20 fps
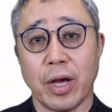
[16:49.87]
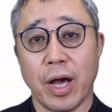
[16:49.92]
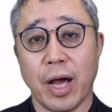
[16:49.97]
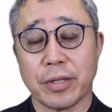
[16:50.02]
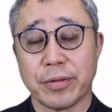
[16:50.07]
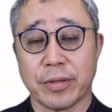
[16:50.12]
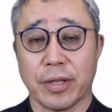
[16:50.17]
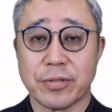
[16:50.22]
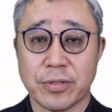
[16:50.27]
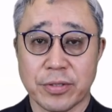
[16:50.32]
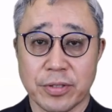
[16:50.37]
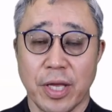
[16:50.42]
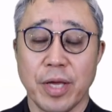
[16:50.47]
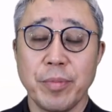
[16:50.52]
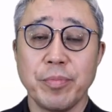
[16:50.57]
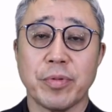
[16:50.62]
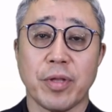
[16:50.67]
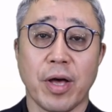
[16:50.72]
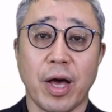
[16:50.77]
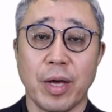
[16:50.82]
at the
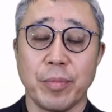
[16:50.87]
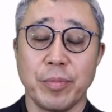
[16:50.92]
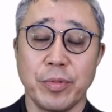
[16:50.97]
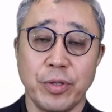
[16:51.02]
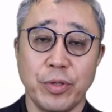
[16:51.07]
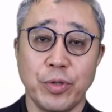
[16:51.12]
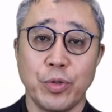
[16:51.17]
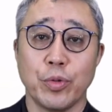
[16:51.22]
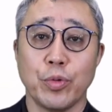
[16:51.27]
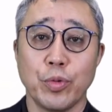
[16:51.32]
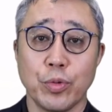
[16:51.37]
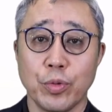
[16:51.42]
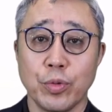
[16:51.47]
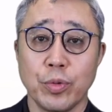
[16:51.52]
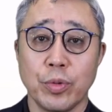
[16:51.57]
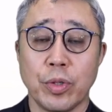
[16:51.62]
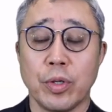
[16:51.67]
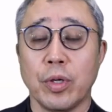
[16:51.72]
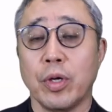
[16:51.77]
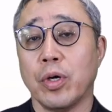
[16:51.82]
same time
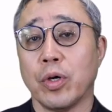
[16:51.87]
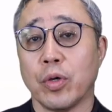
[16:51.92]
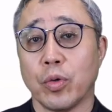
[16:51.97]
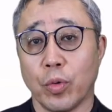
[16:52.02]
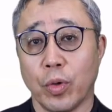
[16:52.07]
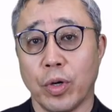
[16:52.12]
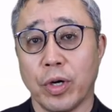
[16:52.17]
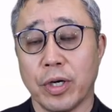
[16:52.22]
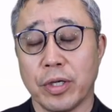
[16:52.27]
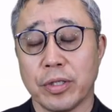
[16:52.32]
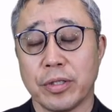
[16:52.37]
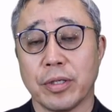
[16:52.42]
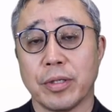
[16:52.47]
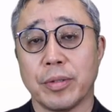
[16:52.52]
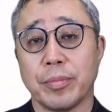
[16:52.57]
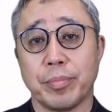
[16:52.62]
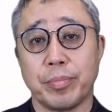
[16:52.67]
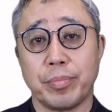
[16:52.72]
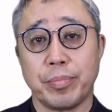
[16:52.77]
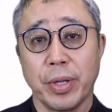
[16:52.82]
you would
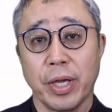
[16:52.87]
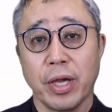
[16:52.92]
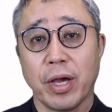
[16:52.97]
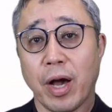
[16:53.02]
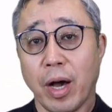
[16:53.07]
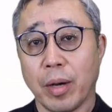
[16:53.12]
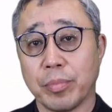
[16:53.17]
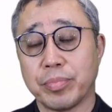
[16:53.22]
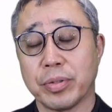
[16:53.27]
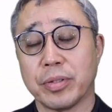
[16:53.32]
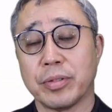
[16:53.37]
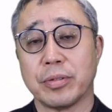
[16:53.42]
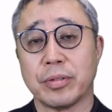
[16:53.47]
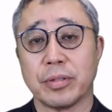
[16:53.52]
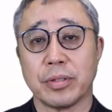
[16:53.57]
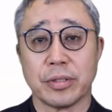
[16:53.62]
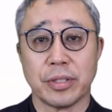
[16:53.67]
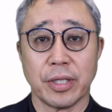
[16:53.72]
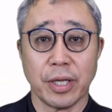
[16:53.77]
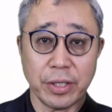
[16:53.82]
pick up
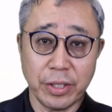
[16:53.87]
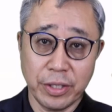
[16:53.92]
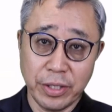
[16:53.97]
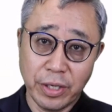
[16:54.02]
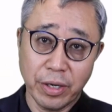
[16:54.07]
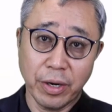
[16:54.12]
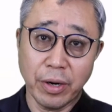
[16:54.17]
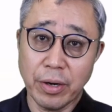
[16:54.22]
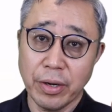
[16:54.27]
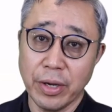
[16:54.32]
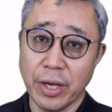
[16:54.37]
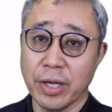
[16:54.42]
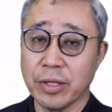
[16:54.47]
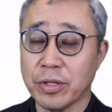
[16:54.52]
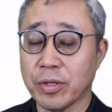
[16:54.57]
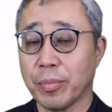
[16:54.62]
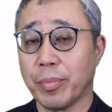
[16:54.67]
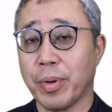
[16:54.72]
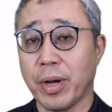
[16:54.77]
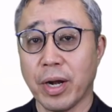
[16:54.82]
the
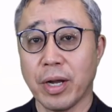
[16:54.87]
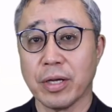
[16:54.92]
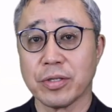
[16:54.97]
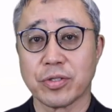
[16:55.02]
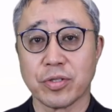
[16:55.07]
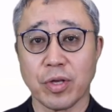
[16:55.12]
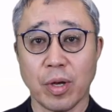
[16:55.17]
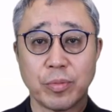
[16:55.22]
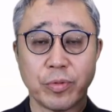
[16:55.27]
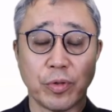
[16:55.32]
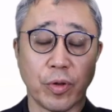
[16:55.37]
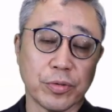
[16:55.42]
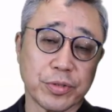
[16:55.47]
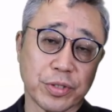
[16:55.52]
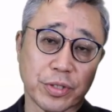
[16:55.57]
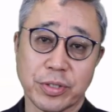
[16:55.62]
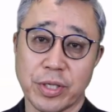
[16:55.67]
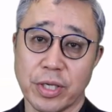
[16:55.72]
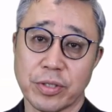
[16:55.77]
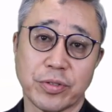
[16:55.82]
year-end balance of
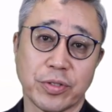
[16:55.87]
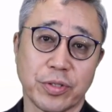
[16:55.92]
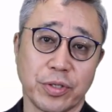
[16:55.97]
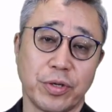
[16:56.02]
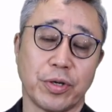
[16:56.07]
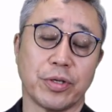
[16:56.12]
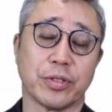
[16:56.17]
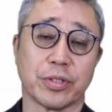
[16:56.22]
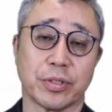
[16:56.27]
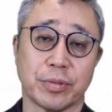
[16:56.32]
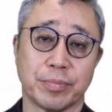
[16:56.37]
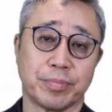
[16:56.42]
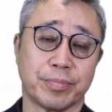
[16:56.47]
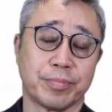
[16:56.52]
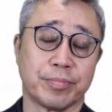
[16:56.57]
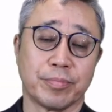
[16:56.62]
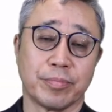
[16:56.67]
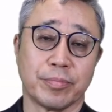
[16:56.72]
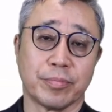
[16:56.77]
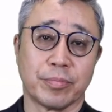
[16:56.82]
those 6 years
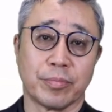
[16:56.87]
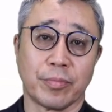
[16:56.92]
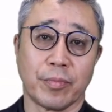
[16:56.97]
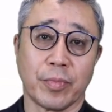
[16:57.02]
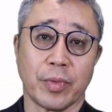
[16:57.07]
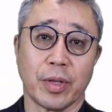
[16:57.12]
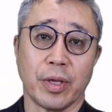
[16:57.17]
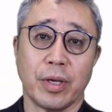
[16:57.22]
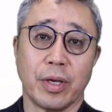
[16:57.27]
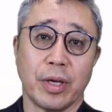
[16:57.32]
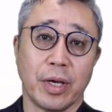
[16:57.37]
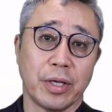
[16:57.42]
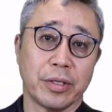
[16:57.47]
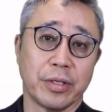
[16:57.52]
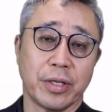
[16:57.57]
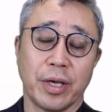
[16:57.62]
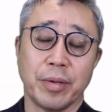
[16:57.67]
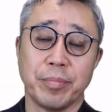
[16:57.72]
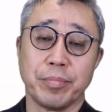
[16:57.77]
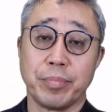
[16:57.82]
and
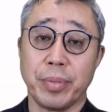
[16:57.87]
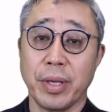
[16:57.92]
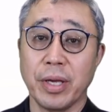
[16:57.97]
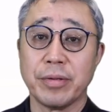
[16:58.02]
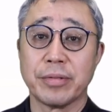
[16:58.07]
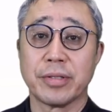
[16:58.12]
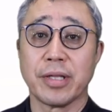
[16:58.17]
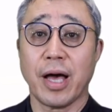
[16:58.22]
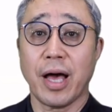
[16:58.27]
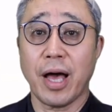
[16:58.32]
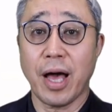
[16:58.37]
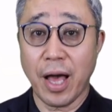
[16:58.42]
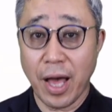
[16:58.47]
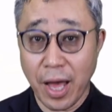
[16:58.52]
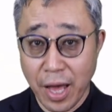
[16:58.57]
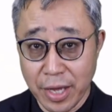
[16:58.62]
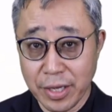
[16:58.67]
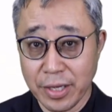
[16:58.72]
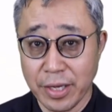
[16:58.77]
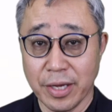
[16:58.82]
then pick the
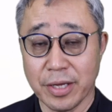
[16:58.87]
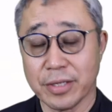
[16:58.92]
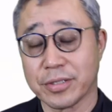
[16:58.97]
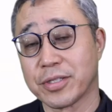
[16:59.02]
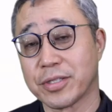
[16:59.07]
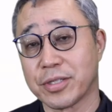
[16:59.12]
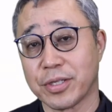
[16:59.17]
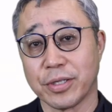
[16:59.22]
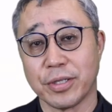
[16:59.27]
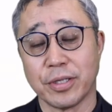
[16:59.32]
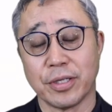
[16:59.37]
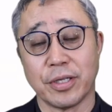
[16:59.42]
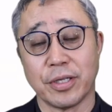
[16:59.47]
highest